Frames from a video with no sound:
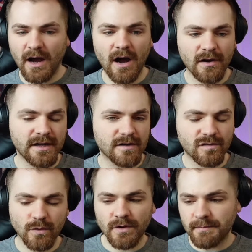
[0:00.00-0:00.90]
arcing
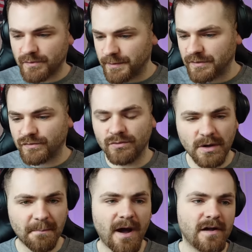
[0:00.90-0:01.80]
story between student
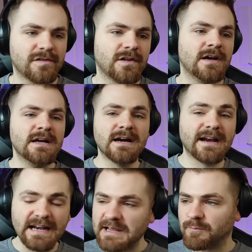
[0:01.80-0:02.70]
and master,
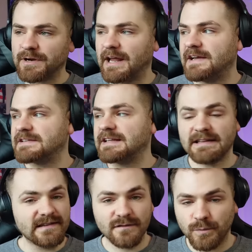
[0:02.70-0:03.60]
and then him realizing
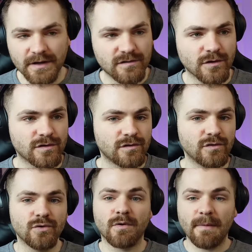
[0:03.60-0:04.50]
that this is what he's got to
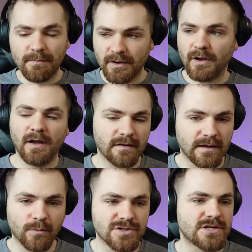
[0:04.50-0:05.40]
do, remembering
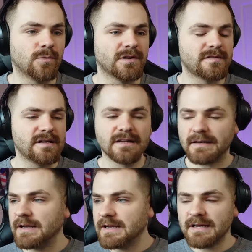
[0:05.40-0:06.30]
like what she wanted,
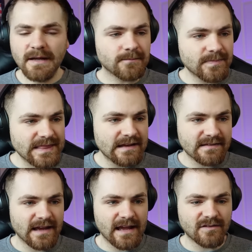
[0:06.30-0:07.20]
and it's
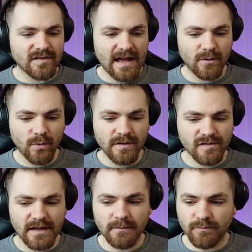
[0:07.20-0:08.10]
like it just had all
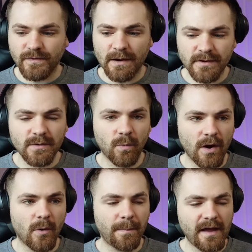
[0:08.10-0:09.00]
this like very
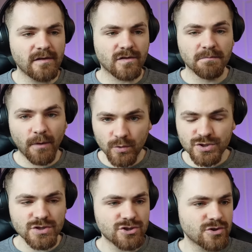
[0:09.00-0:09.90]
well-paced
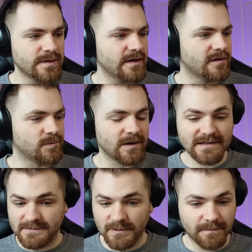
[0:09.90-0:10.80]
emotion to it, as well
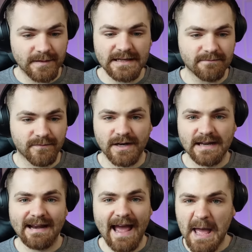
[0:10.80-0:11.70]
as complete
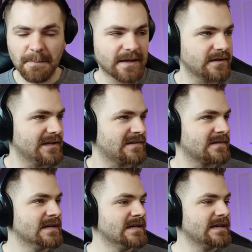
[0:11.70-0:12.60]
freaking epicness.
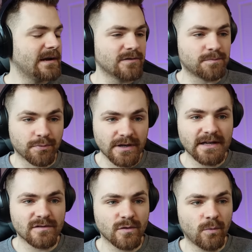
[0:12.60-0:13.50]
It was
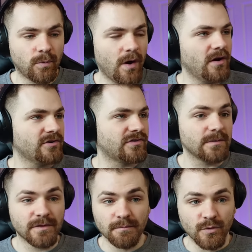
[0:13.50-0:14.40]
brilliant to watch.
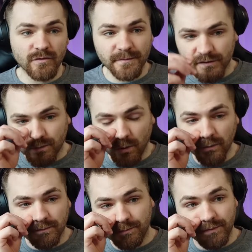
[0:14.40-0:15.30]
The movements were
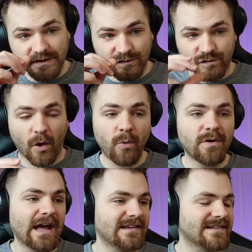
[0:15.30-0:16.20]
all so
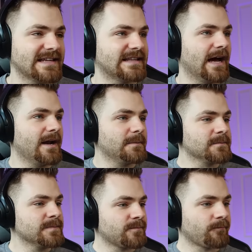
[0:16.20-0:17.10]
nicely done.